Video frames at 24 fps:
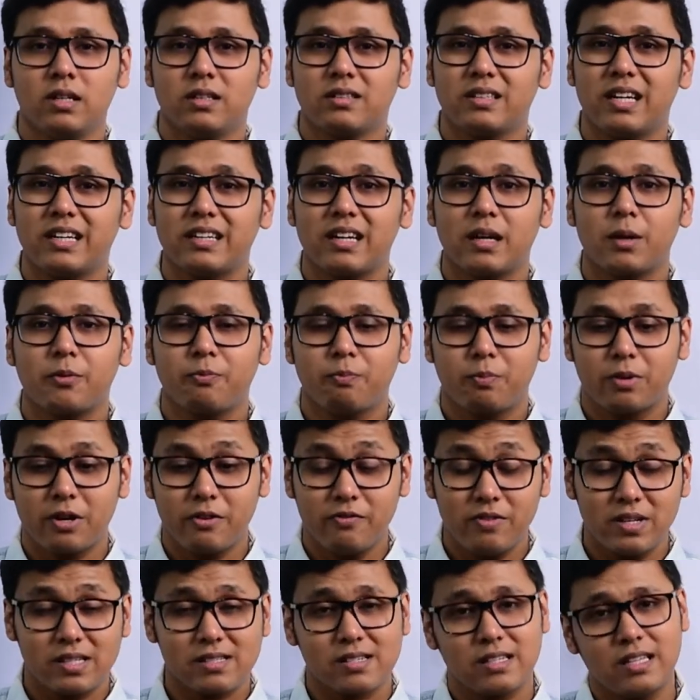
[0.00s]
that are
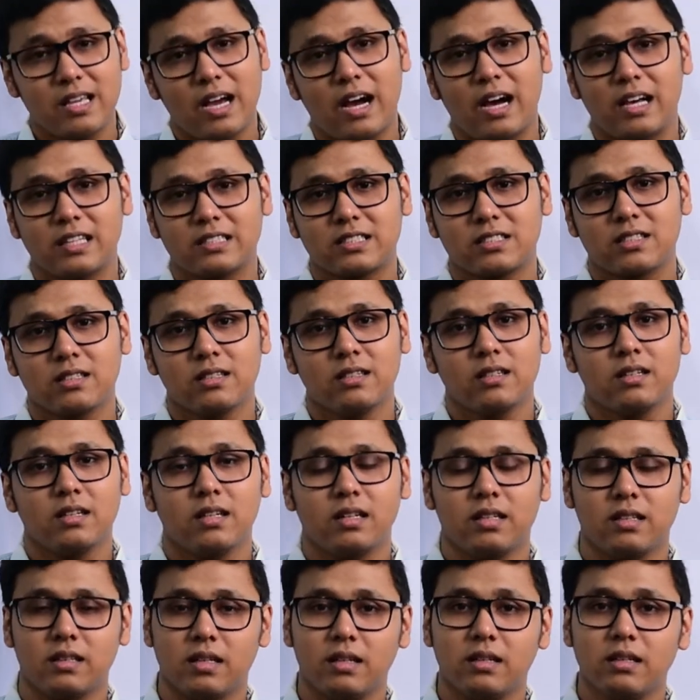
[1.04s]
previously asked
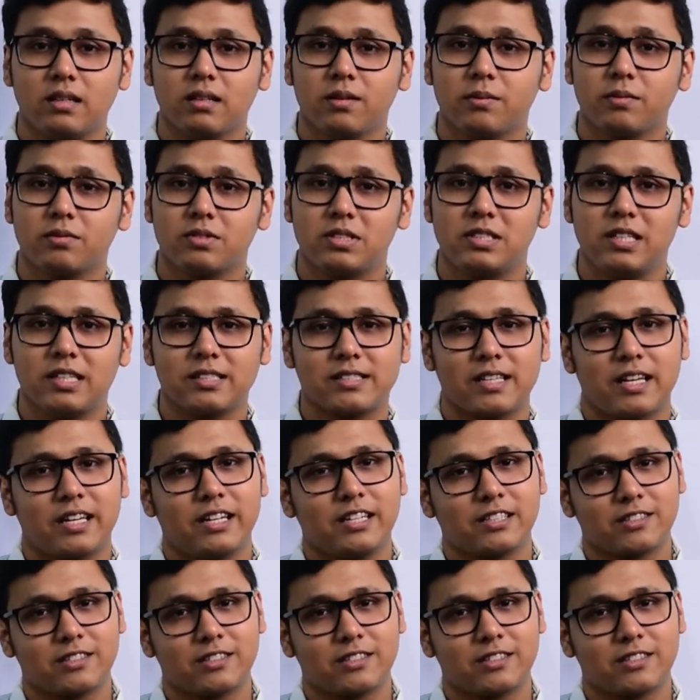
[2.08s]
in the C S I R